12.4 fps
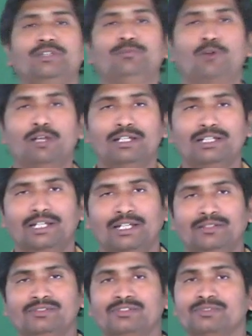the pollen
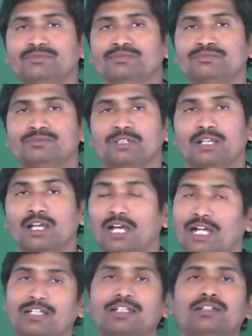grains
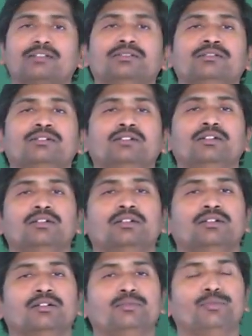and the
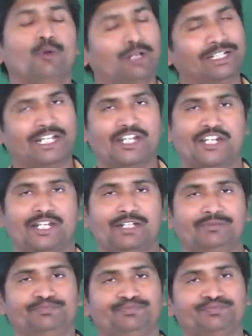
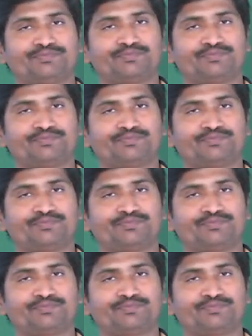pollination.